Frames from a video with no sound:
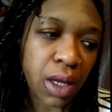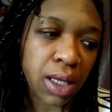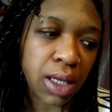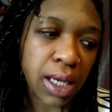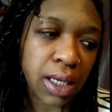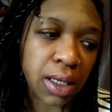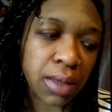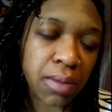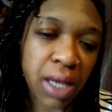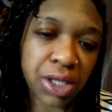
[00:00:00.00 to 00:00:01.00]
like,
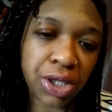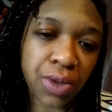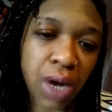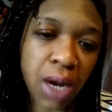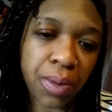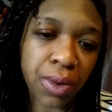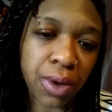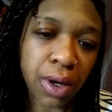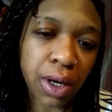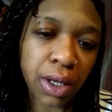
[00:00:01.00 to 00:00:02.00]
mess you up, or,